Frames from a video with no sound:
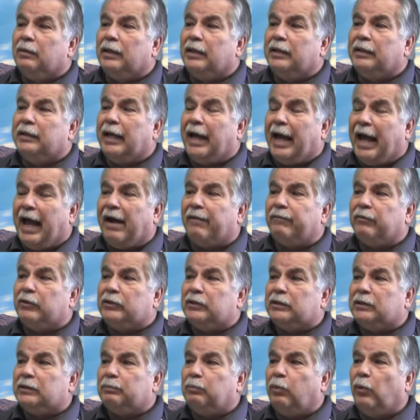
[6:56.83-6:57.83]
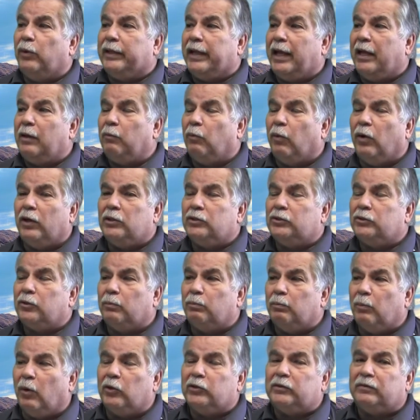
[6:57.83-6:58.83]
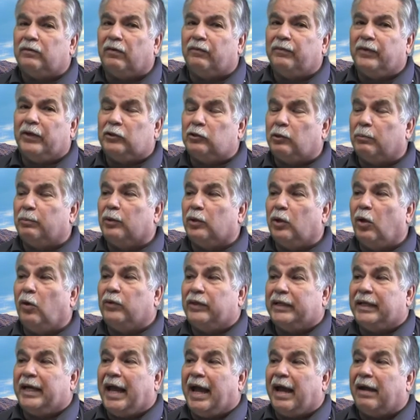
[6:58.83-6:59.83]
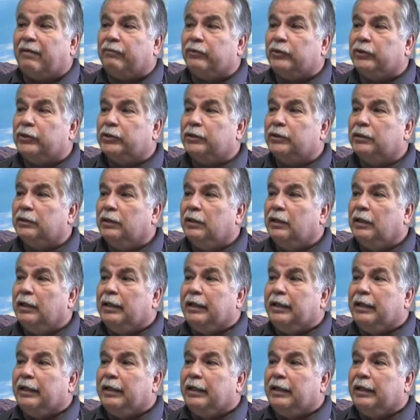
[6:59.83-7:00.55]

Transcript: and the average is 0.81, so most of our fees are below the average.